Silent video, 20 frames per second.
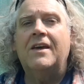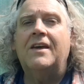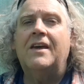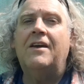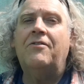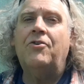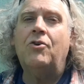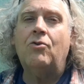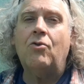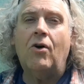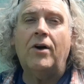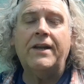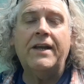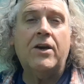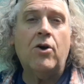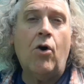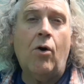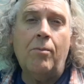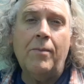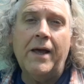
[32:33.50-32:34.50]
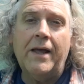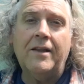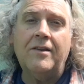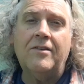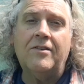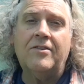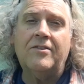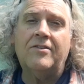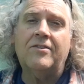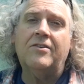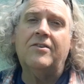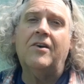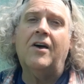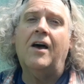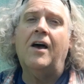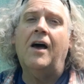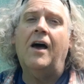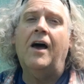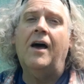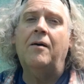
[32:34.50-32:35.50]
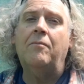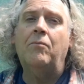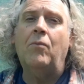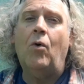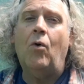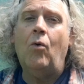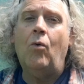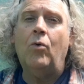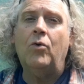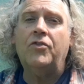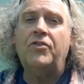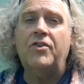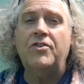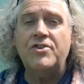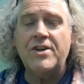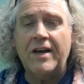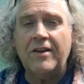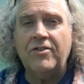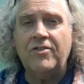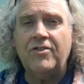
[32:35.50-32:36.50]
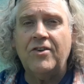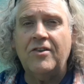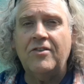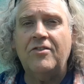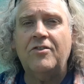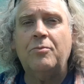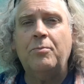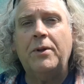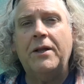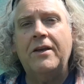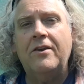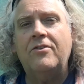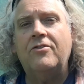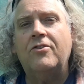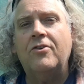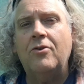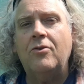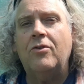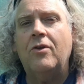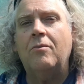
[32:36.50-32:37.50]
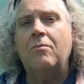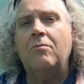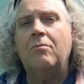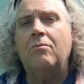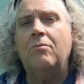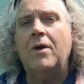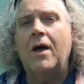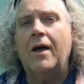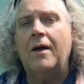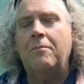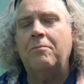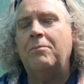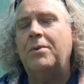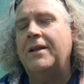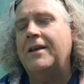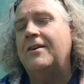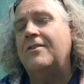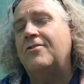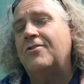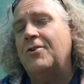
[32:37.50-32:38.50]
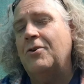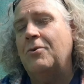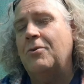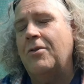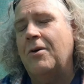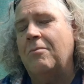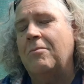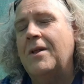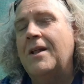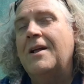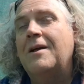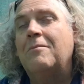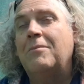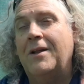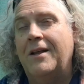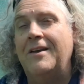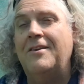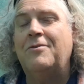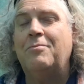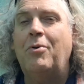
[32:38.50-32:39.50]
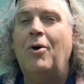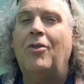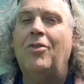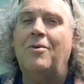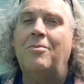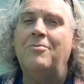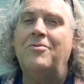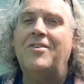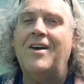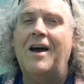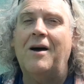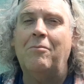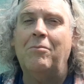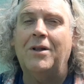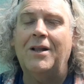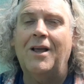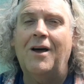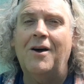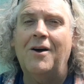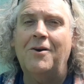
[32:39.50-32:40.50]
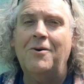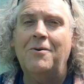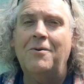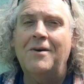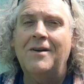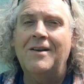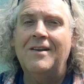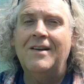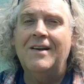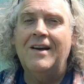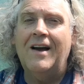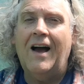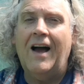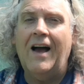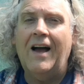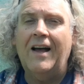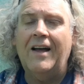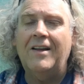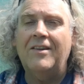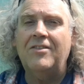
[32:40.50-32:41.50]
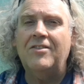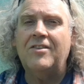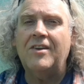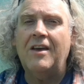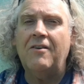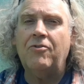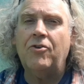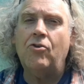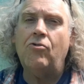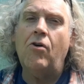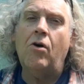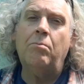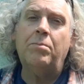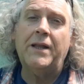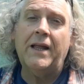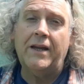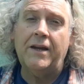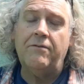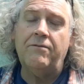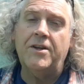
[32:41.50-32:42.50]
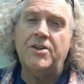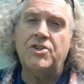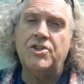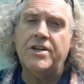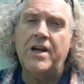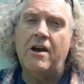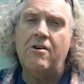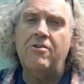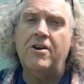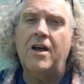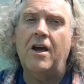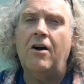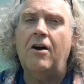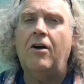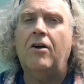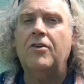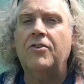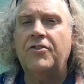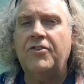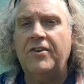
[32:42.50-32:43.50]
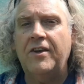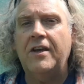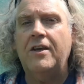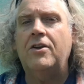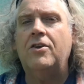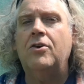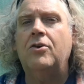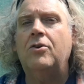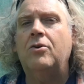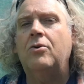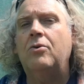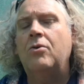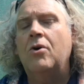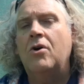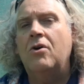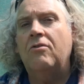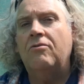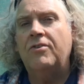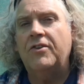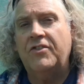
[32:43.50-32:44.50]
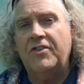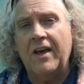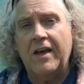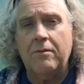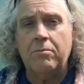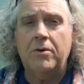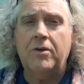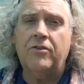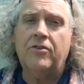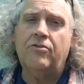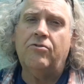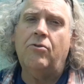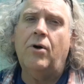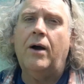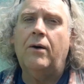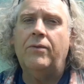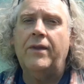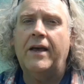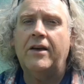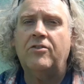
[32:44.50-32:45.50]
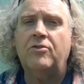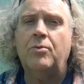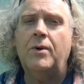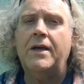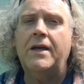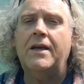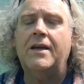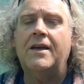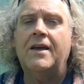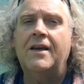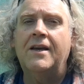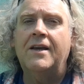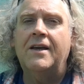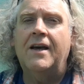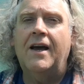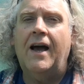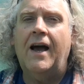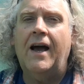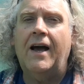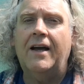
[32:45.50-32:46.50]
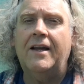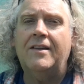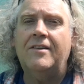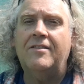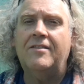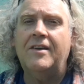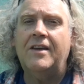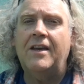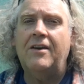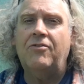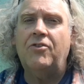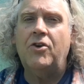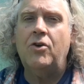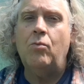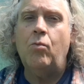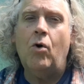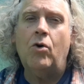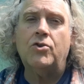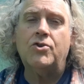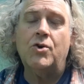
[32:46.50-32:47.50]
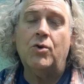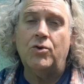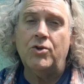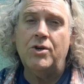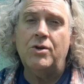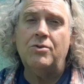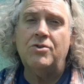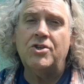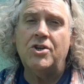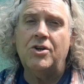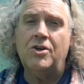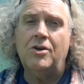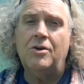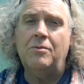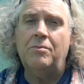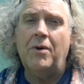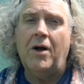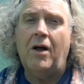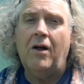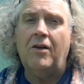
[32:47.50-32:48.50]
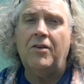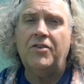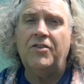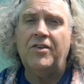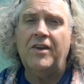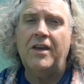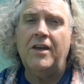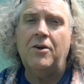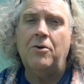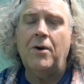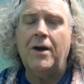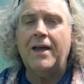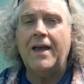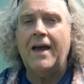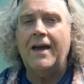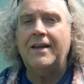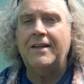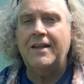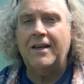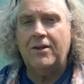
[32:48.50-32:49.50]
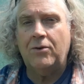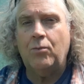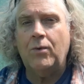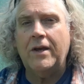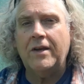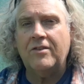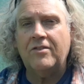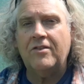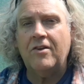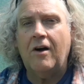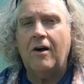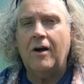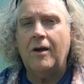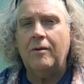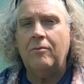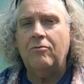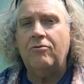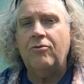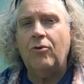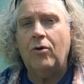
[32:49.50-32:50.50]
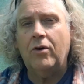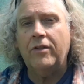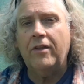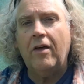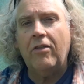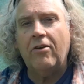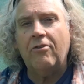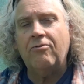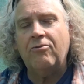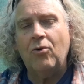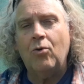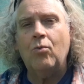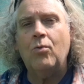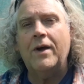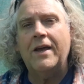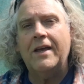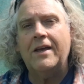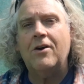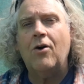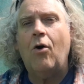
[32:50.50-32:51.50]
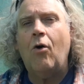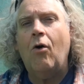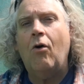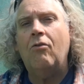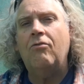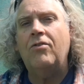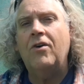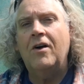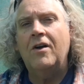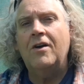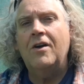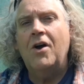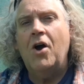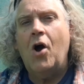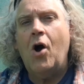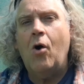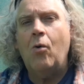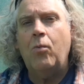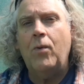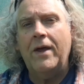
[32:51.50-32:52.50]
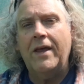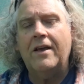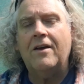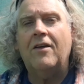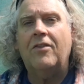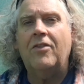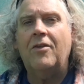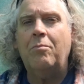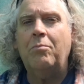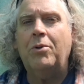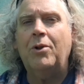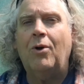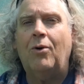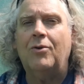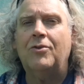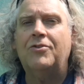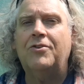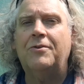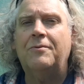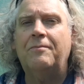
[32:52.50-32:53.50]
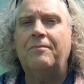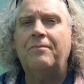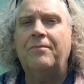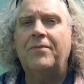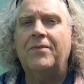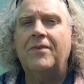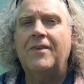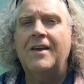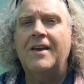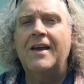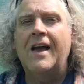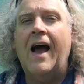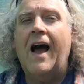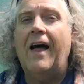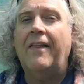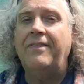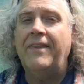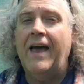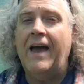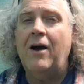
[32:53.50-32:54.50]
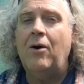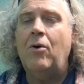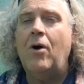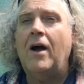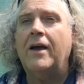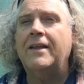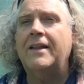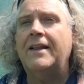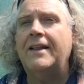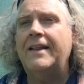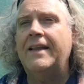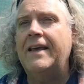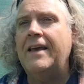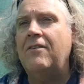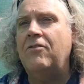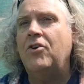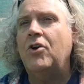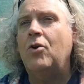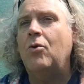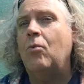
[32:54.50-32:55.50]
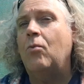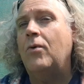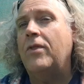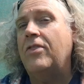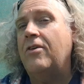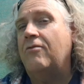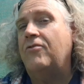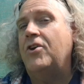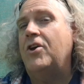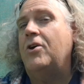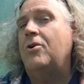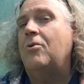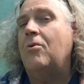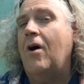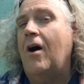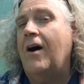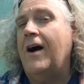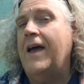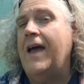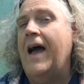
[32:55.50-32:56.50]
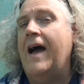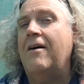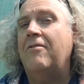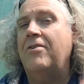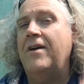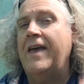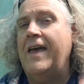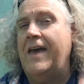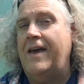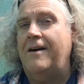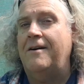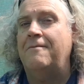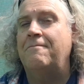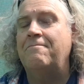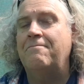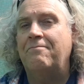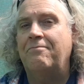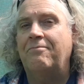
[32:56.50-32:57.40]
If you've got any comments um, or suggestions, please do them. Uh, please do them. Please put them down below. And if you're on Planet Vegetaria, I'll see you for segments throughout next week. And if you watch on YouTube, I'll see you again in a week's time for another full week of A Week at the Plot. And now I'm going to leave you with the view I have here.